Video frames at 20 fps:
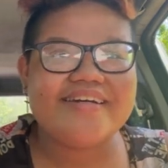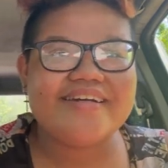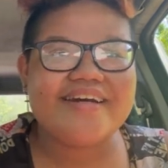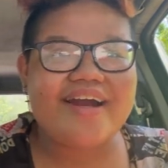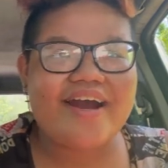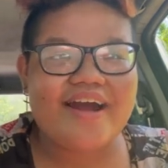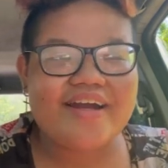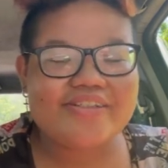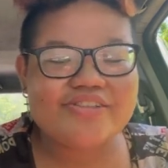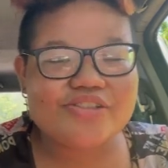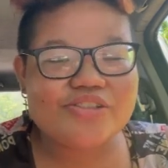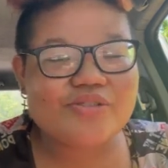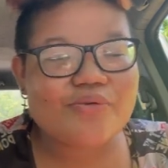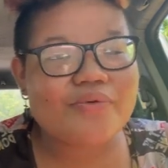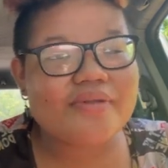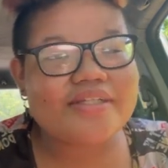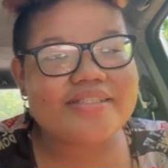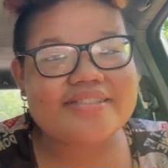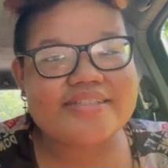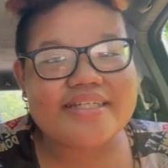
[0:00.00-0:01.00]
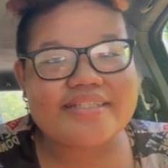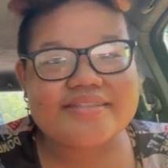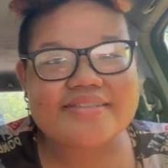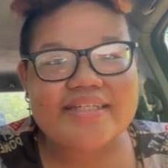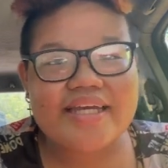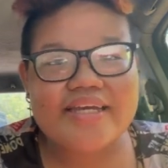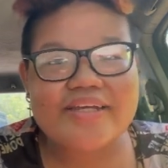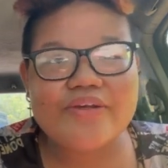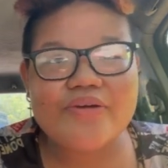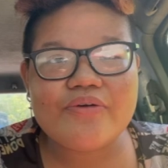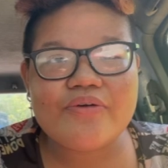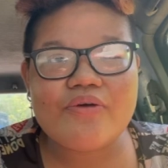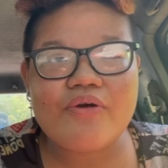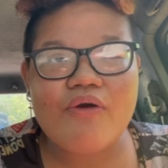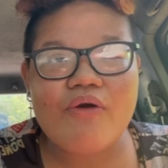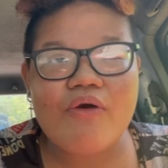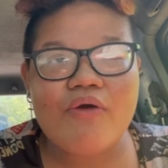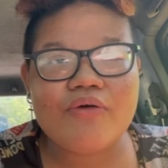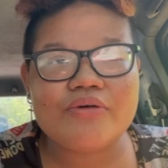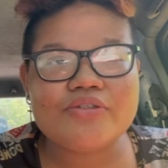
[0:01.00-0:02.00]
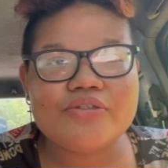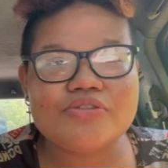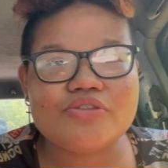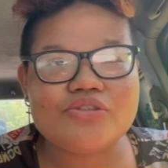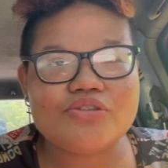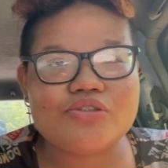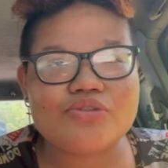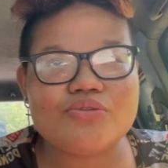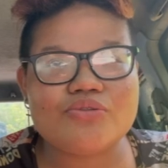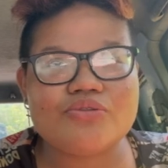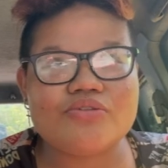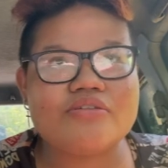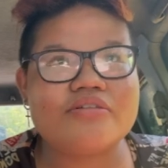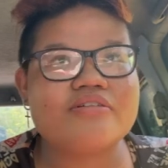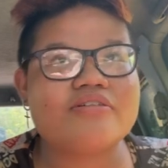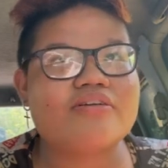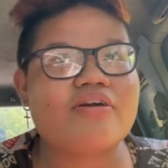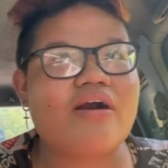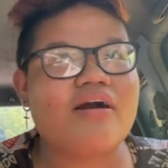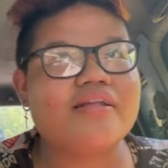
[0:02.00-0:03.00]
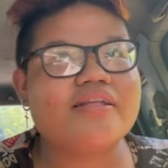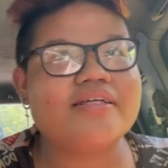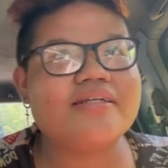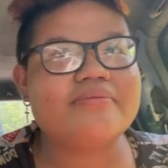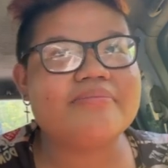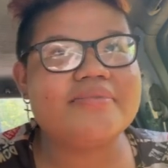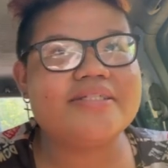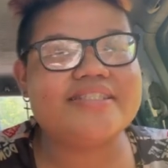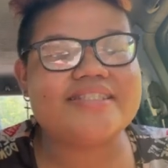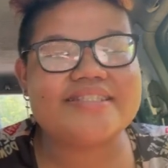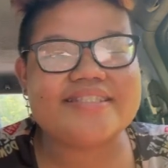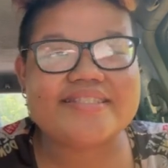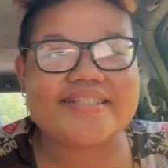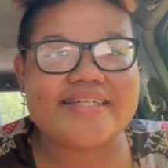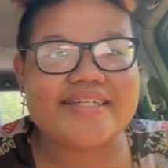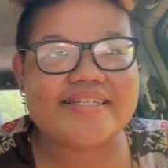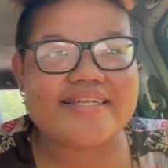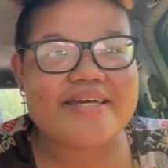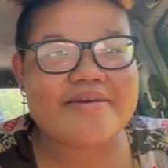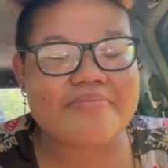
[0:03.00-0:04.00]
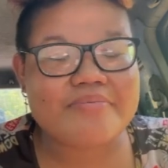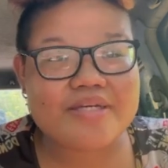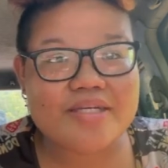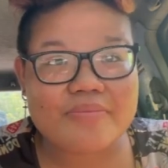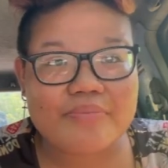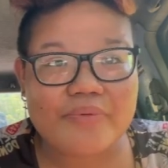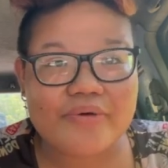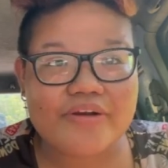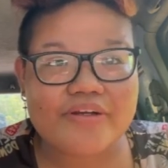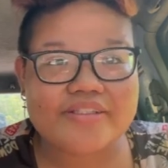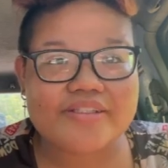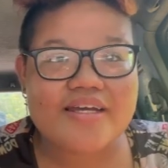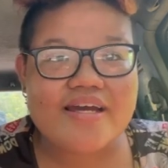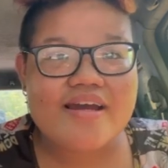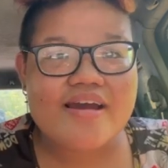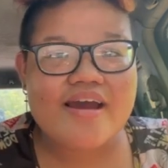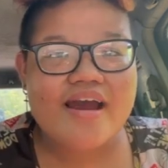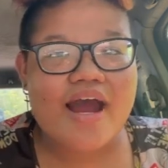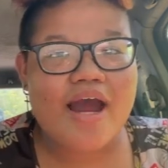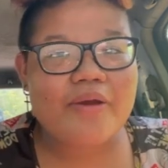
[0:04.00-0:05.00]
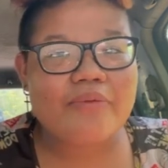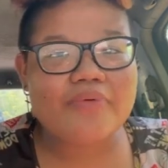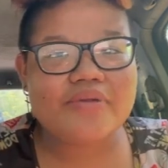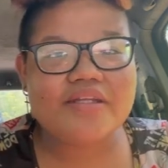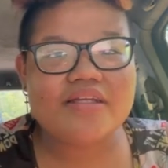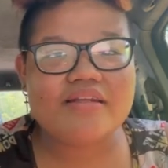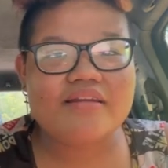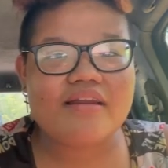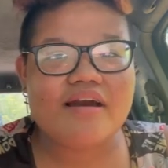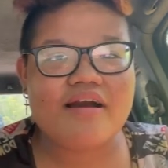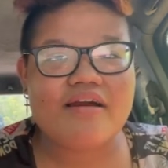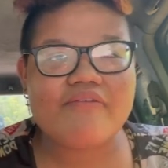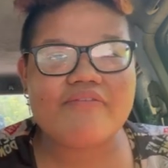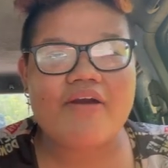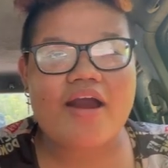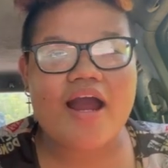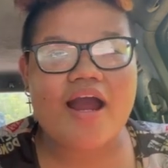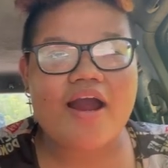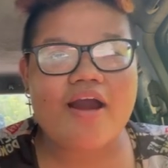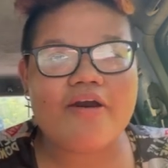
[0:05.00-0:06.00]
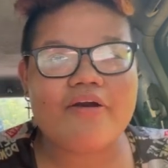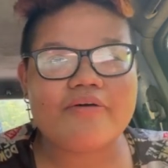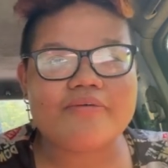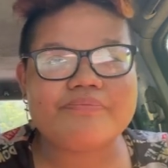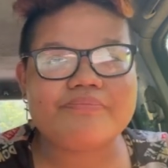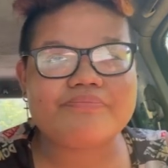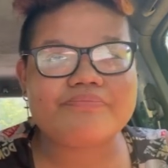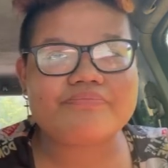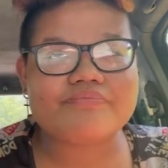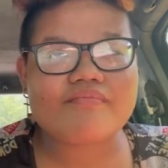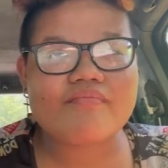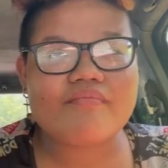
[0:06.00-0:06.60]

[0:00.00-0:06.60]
I just want to say thank you all you do calling me this nickname Big Bird. I really love how um,